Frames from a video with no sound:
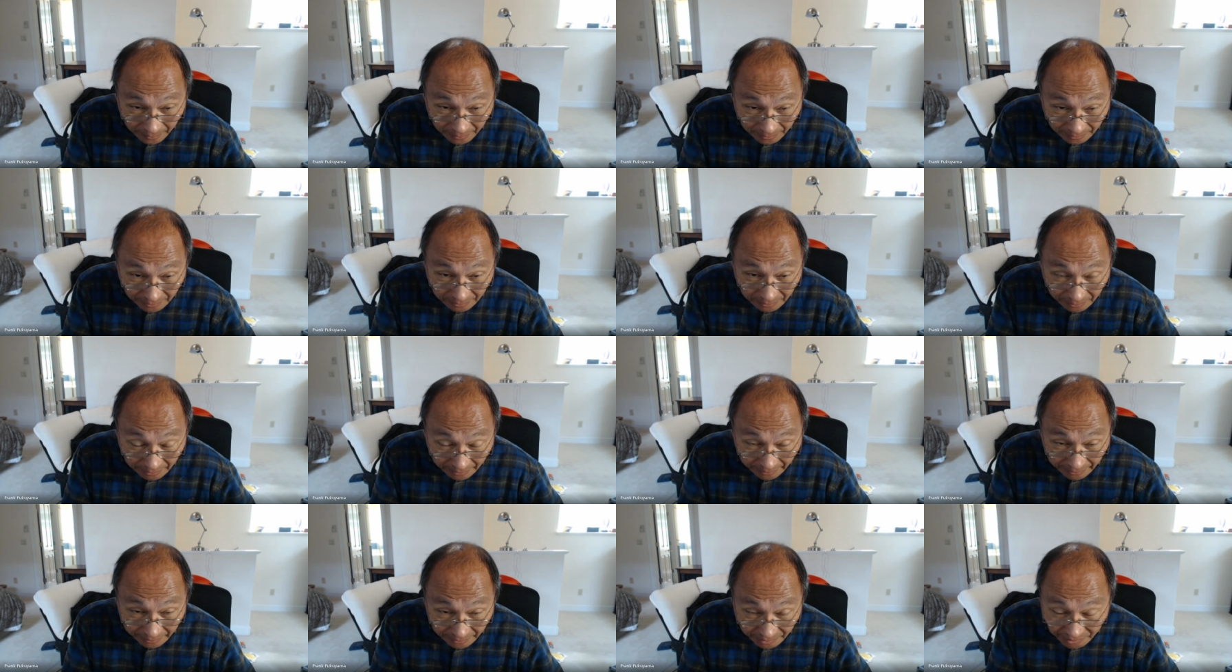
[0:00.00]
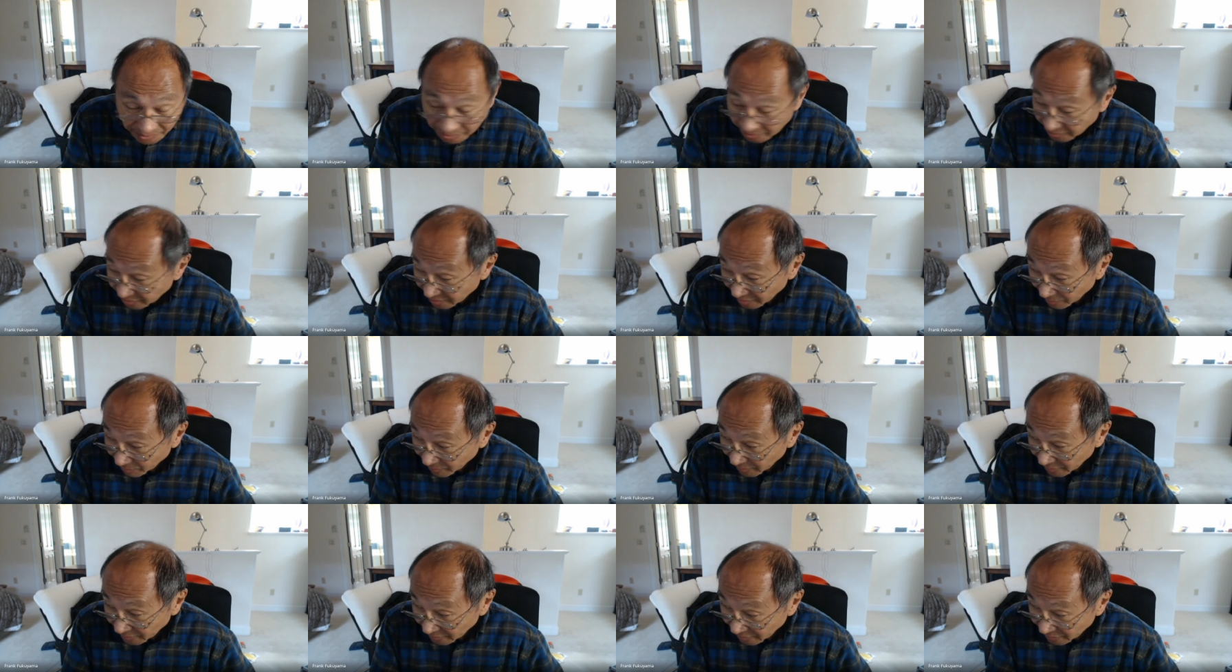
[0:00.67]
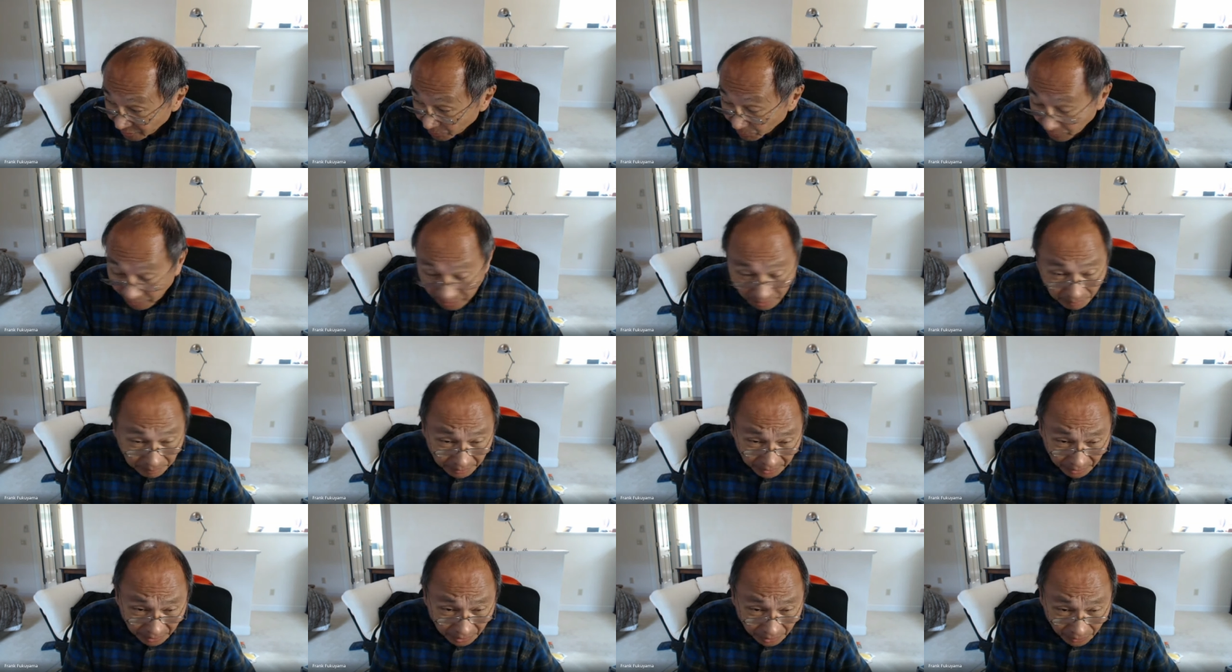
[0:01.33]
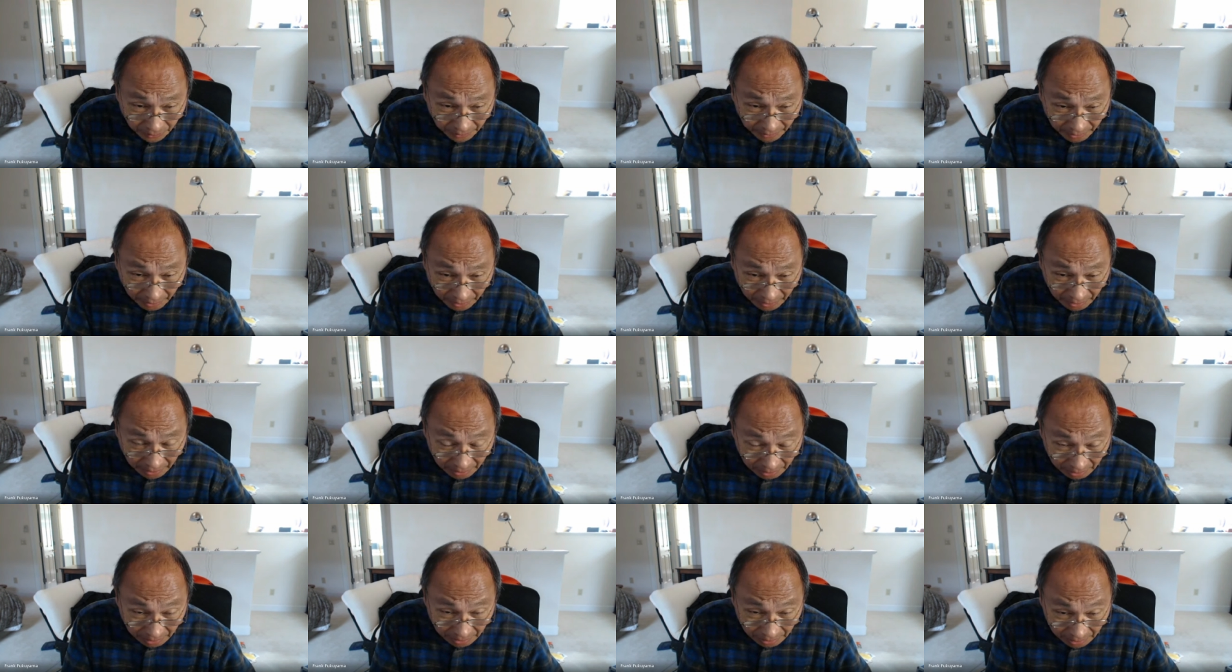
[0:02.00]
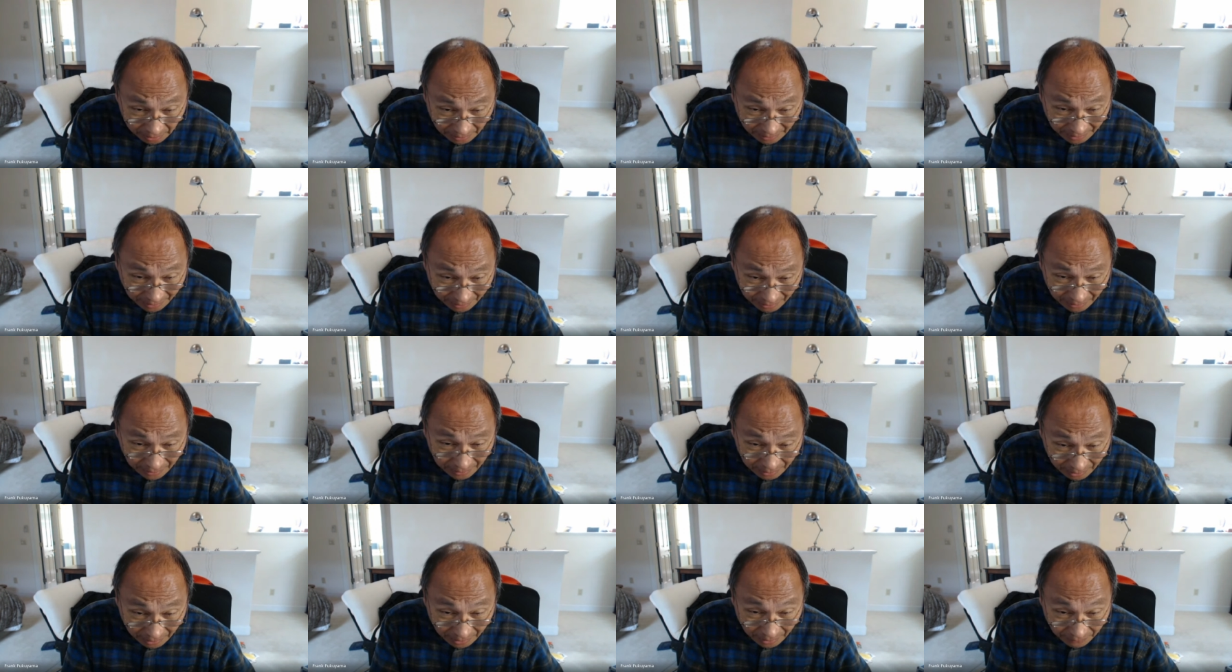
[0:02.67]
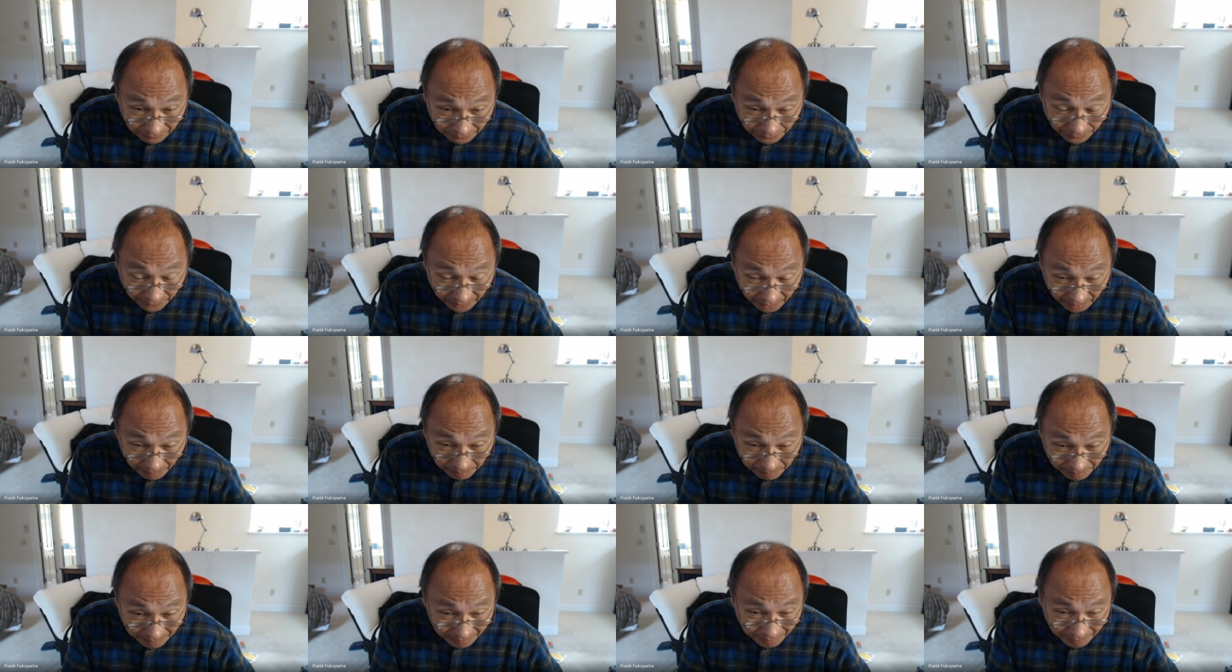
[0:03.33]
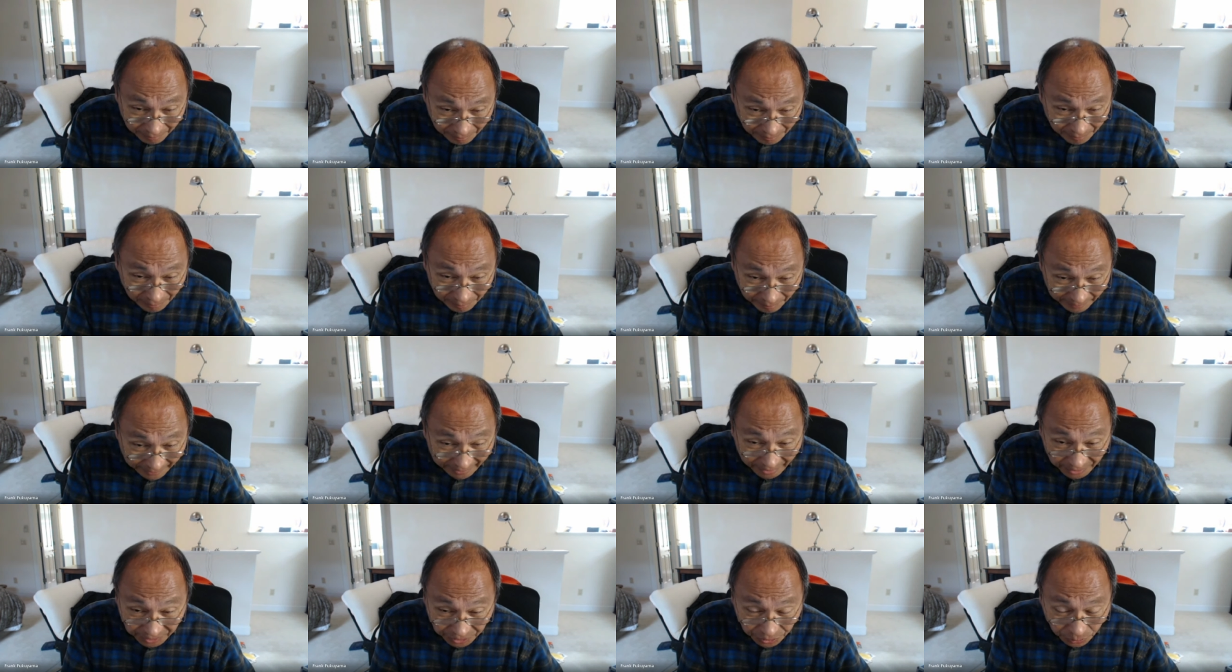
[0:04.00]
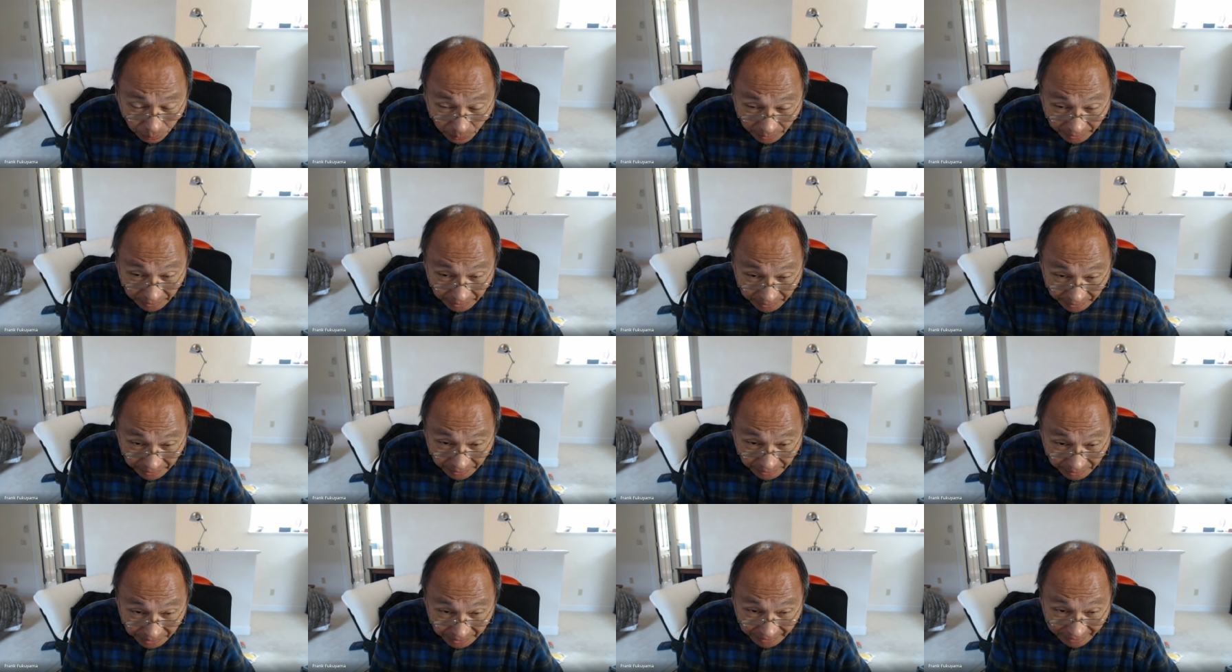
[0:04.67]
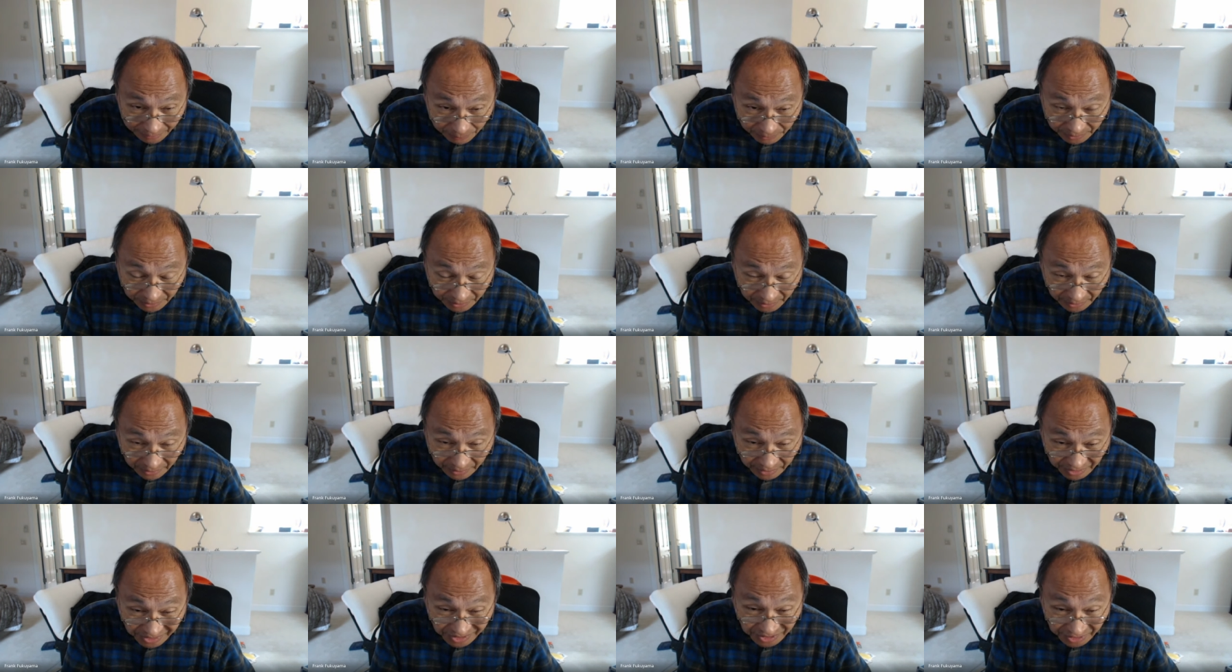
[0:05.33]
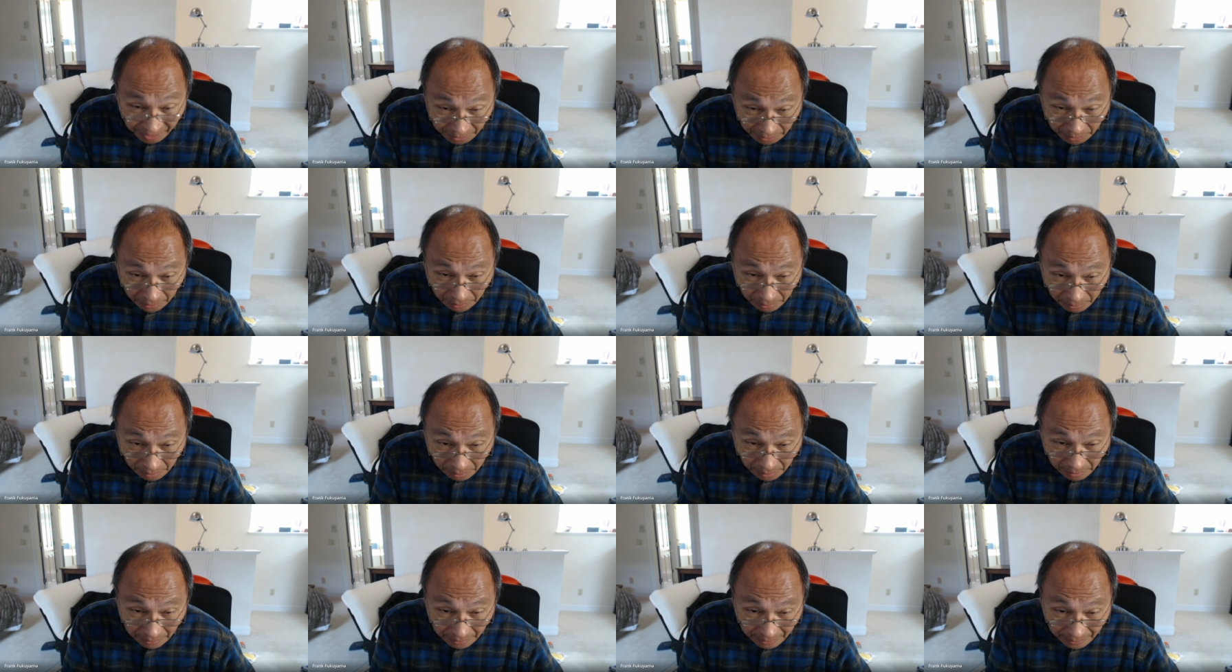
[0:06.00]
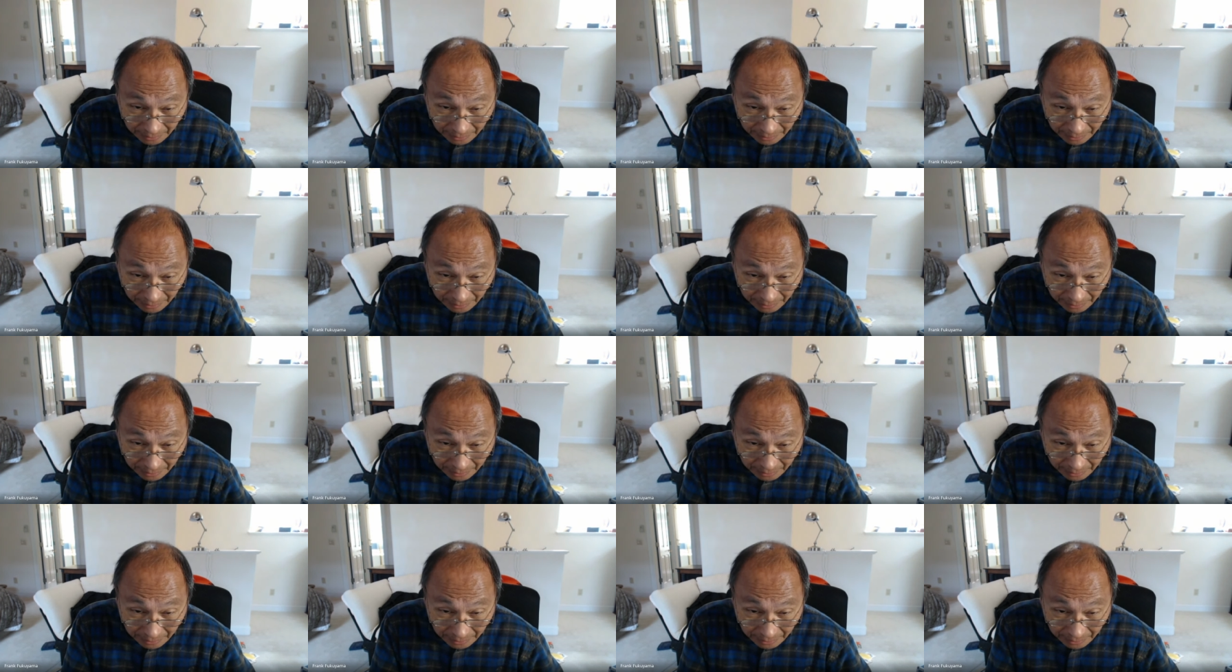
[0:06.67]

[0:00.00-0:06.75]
Uh, and this is something that's really been going on uh, for the past 20 years. I would say the single